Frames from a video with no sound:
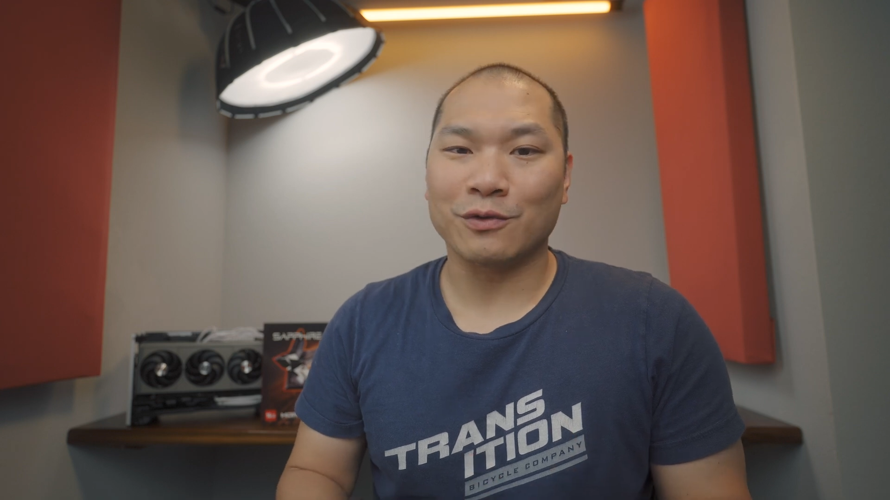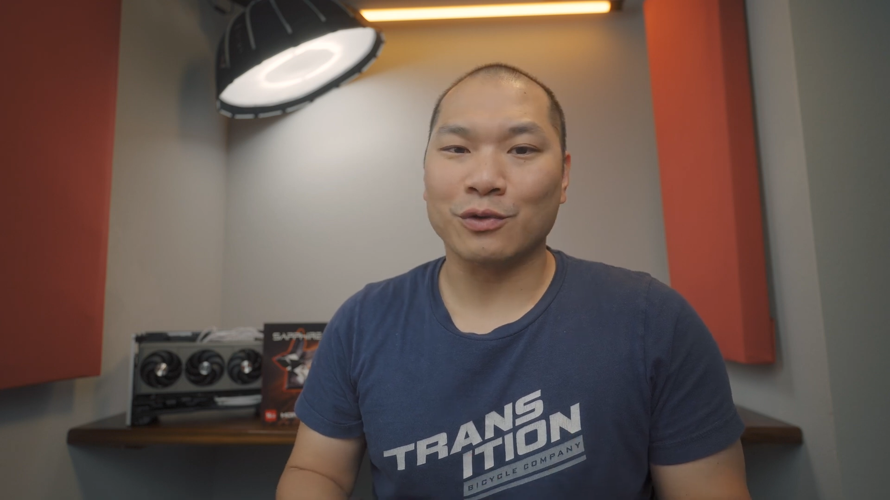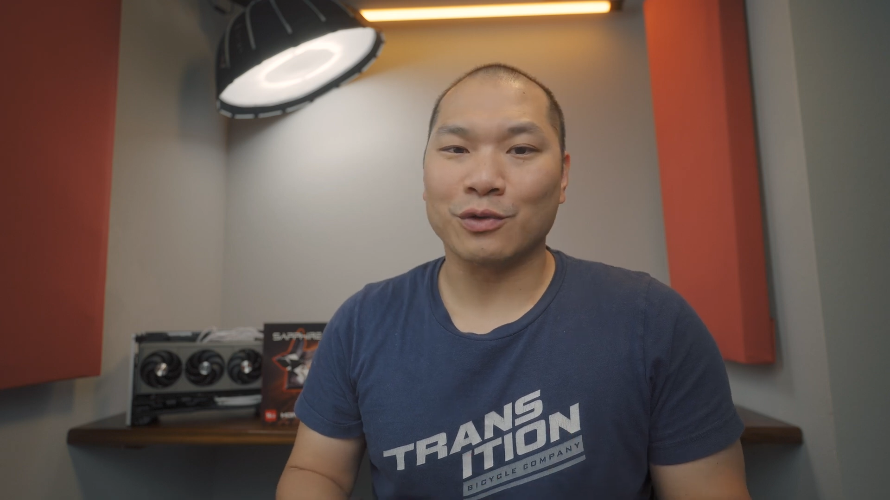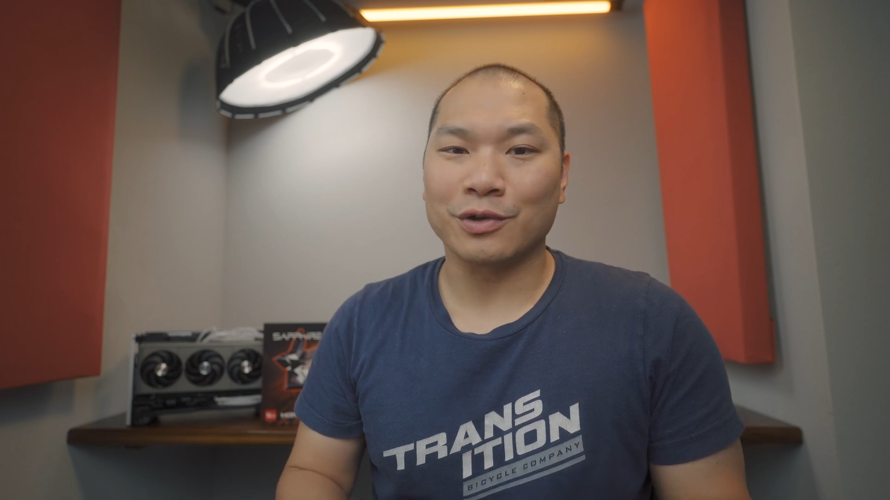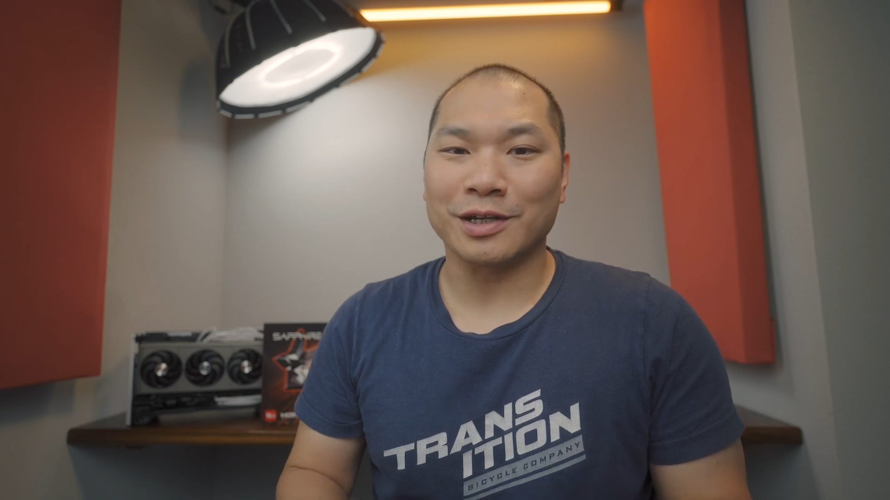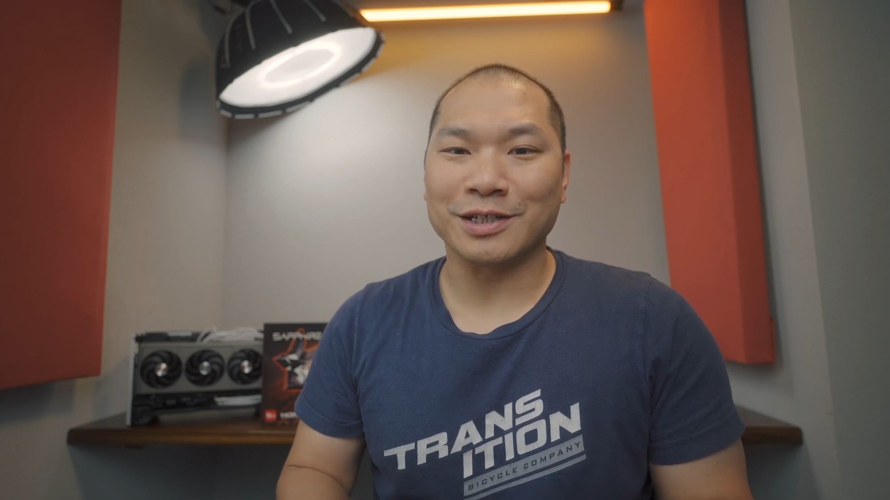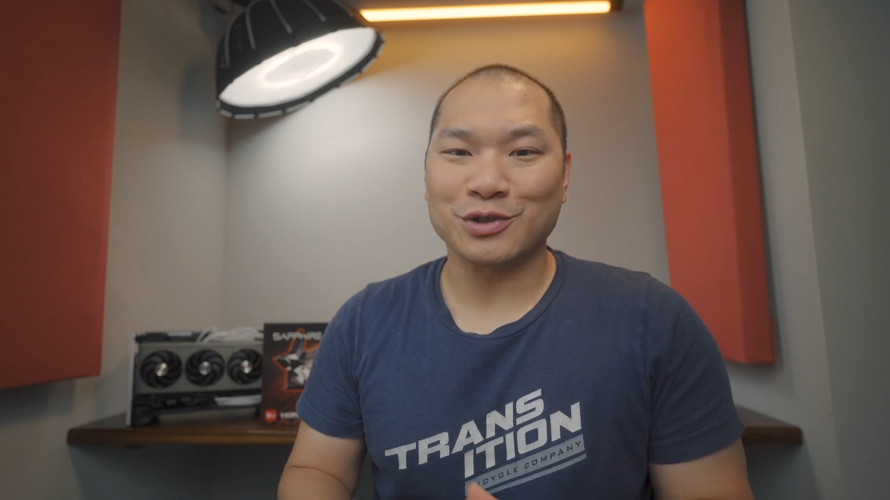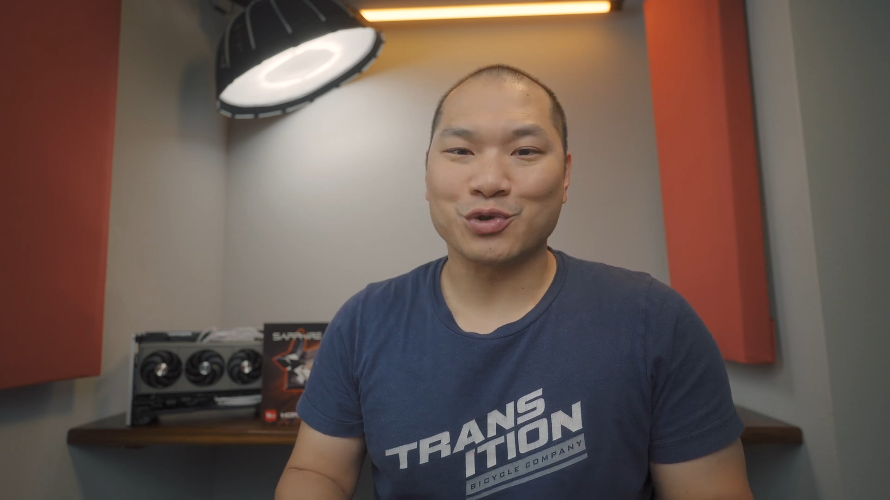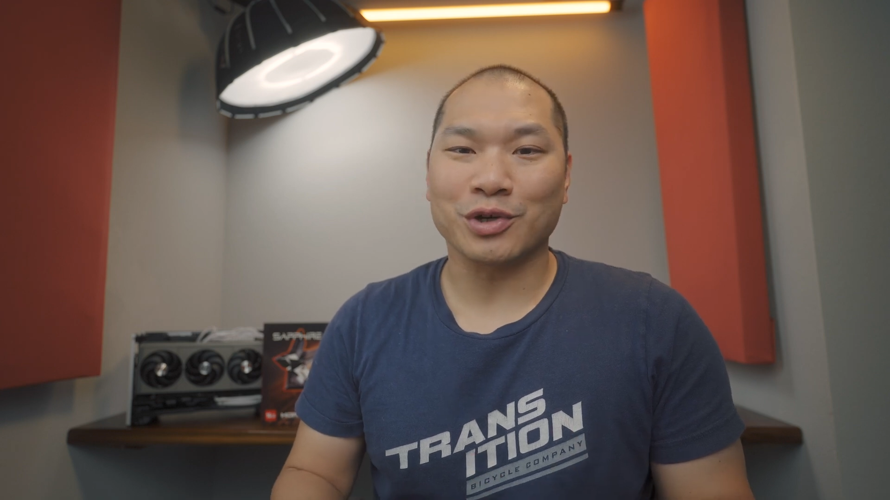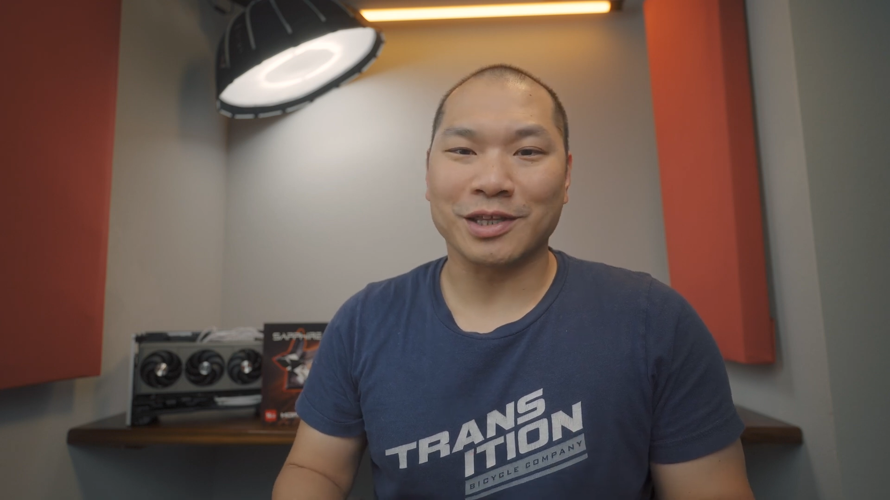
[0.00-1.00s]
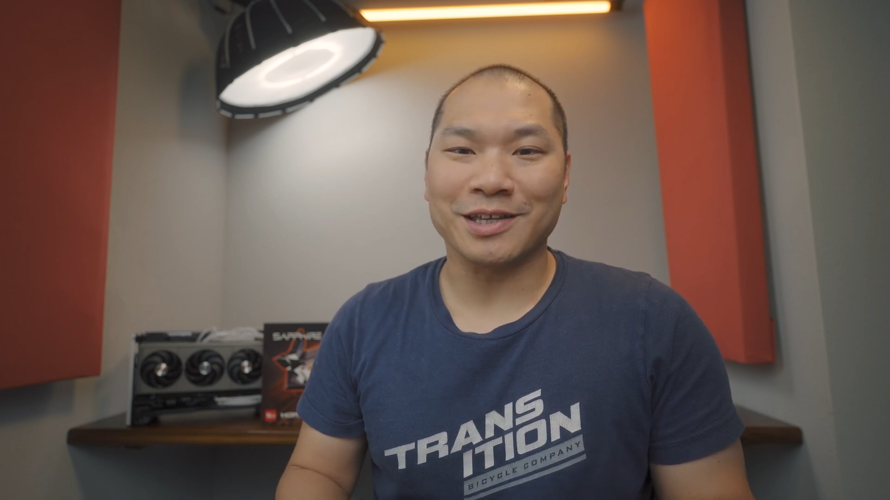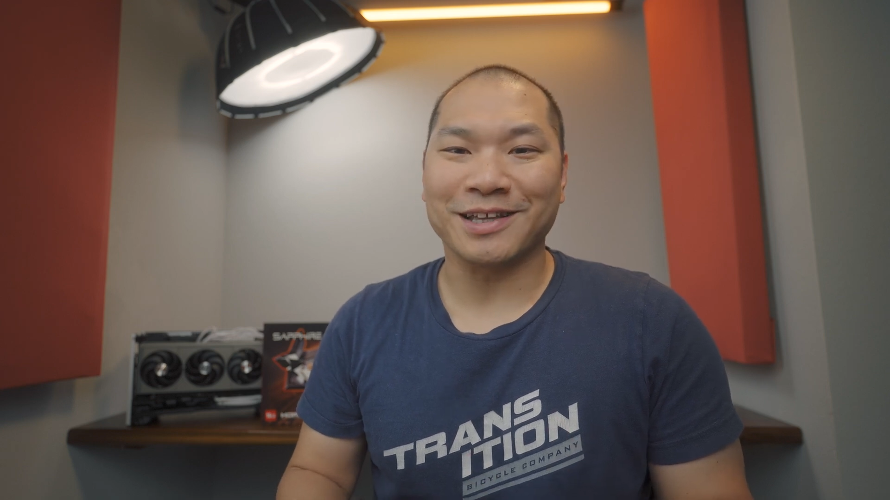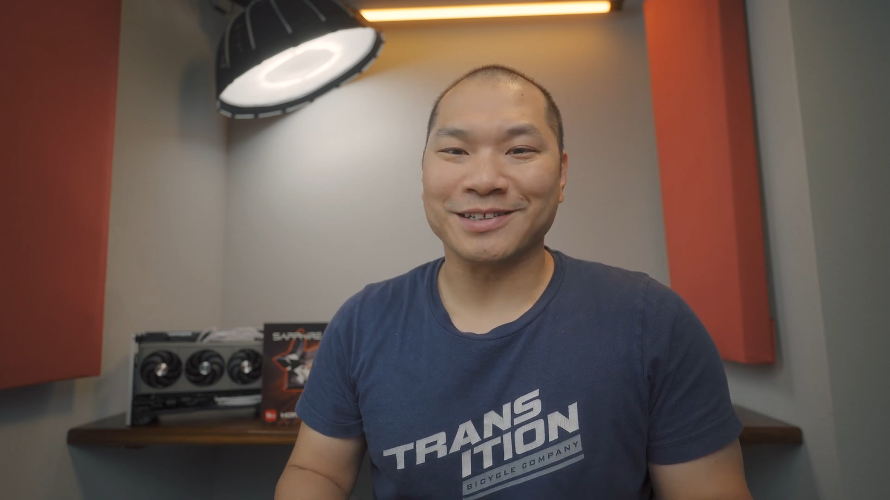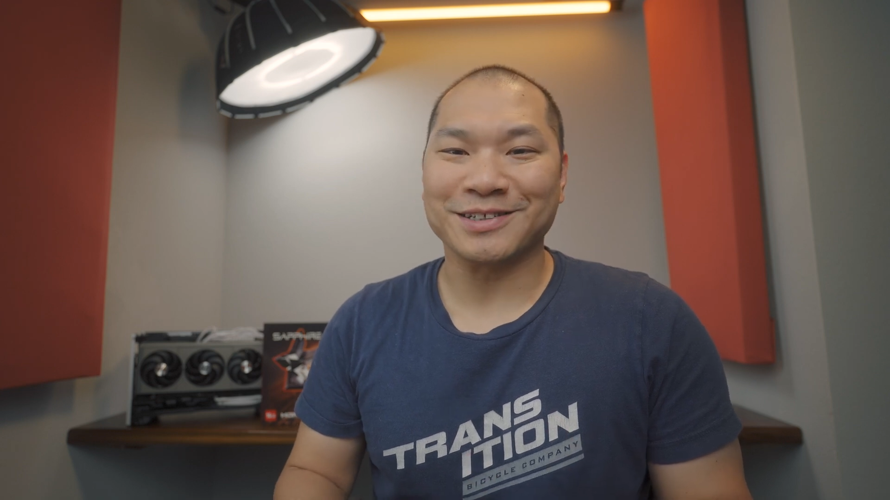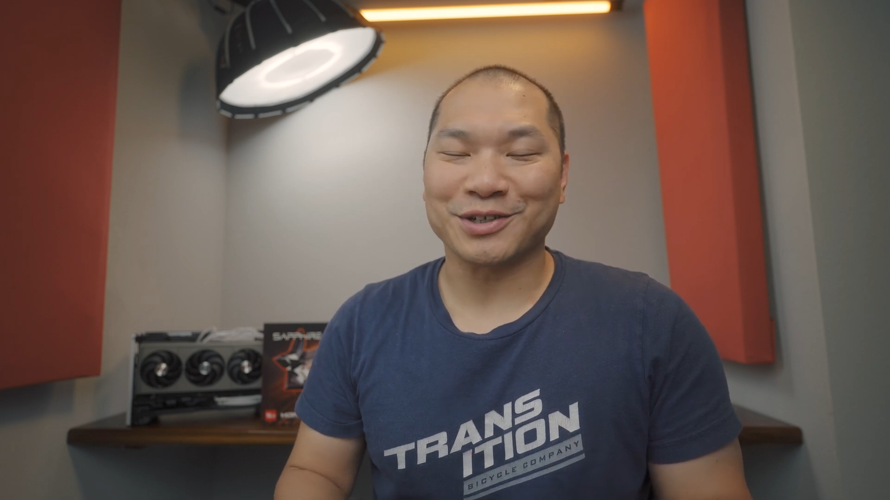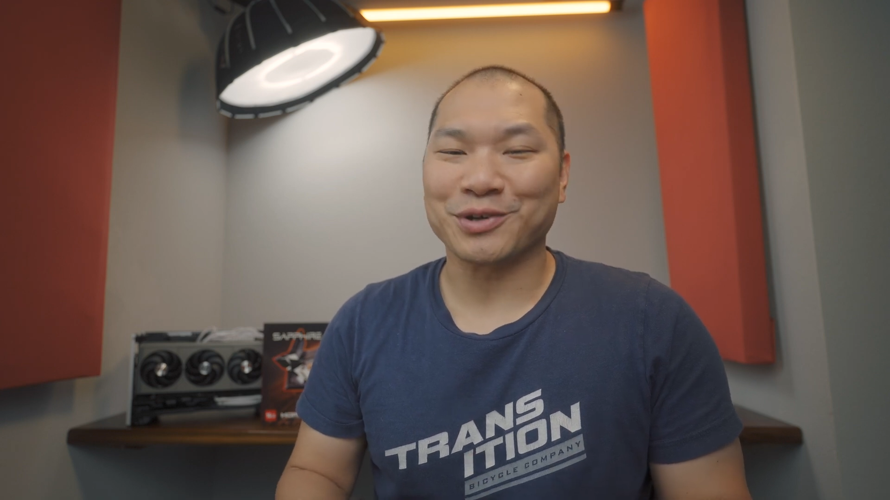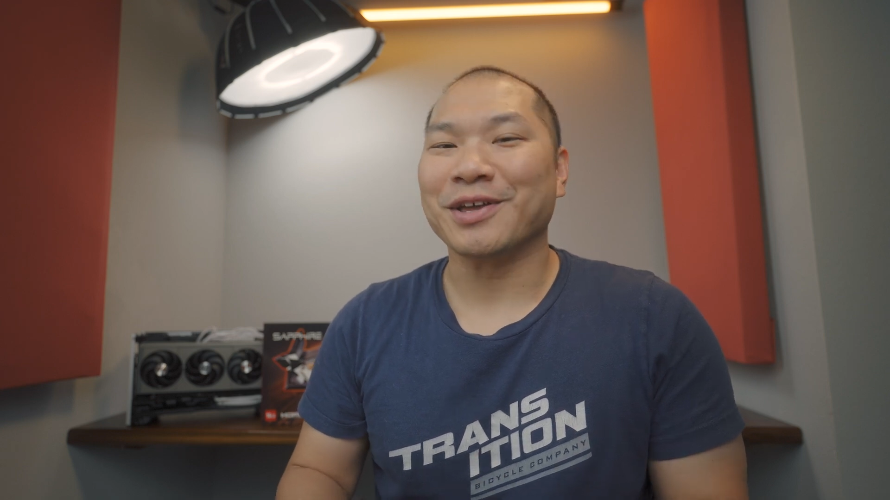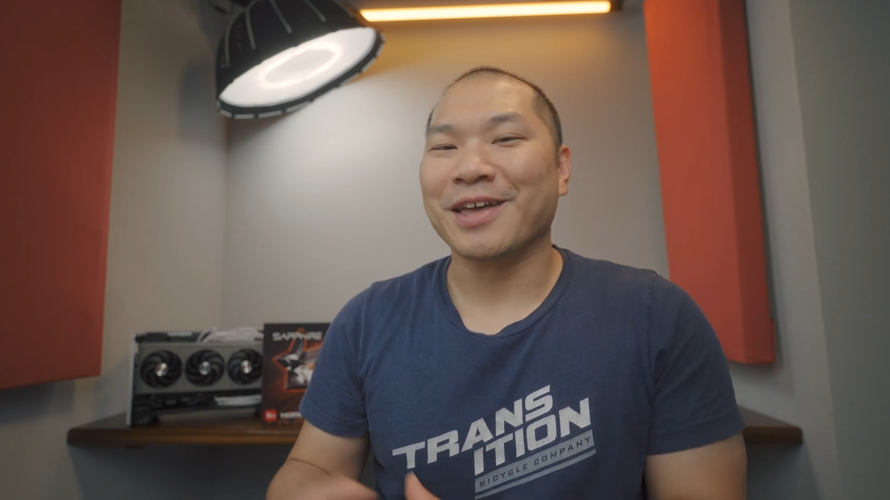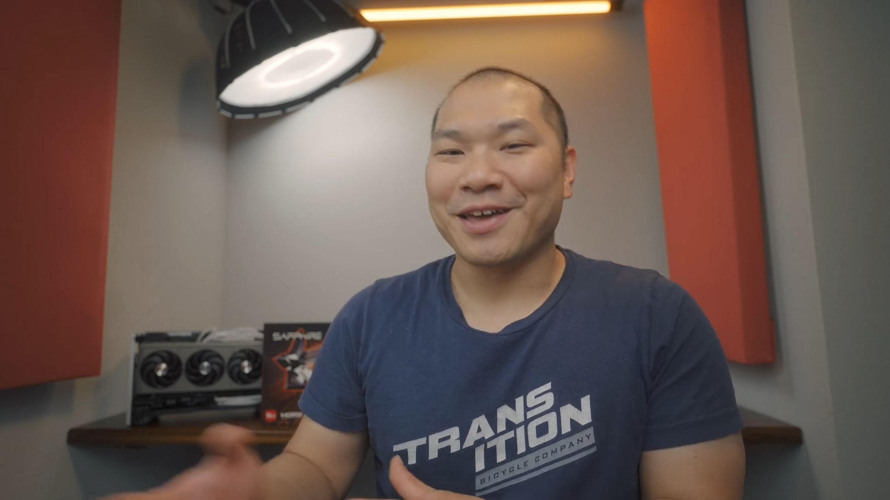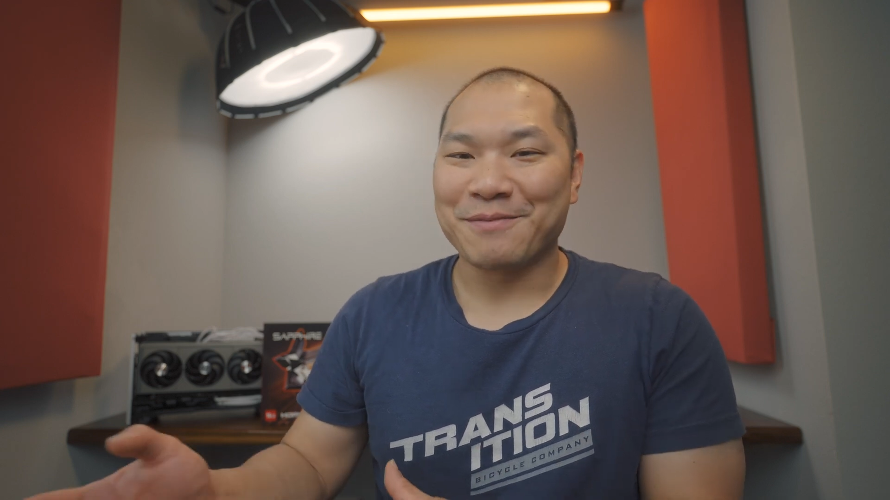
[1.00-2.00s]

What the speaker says: cooler than is strictly necessary,